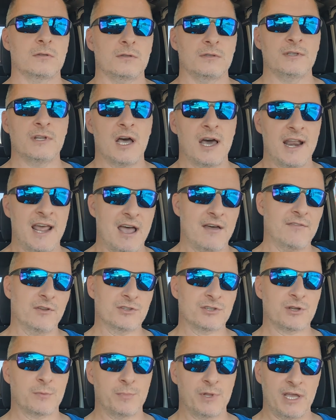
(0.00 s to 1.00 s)
not have
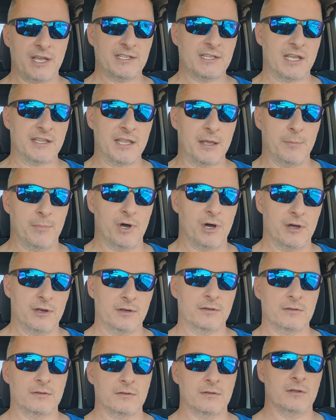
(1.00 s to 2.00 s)
those complaints had they bought
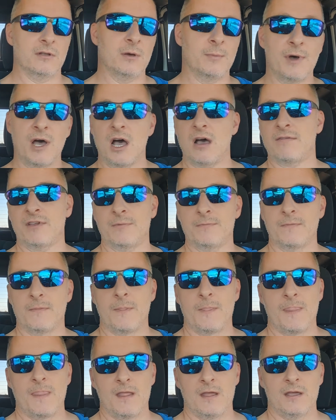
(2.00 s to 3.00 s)
the Mojave.
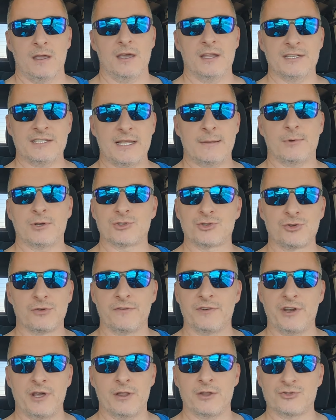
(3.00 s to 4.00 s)
And the same goes true
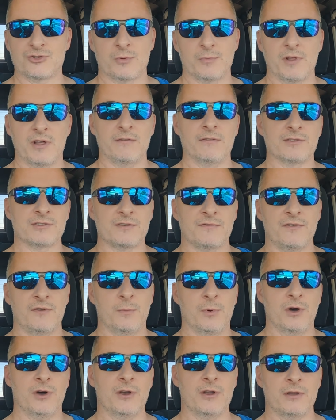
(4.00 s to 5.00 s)
for the other trim levels. If you
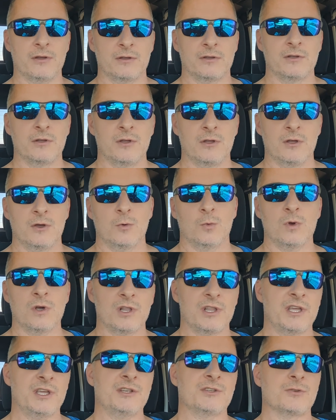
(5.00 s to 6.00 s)
bought a
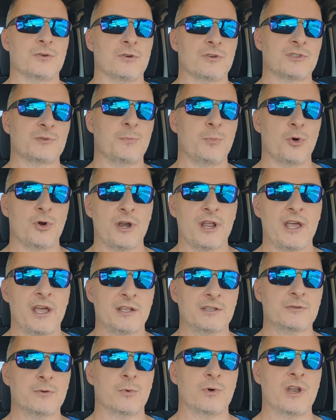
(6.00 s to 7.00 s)
Willys or a Sport
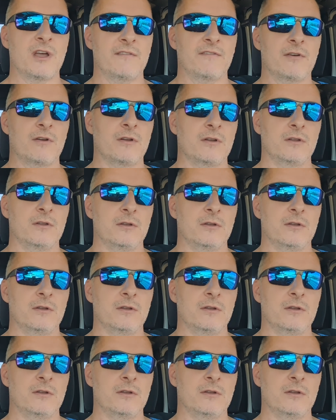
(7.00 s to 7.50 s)
S or whatever,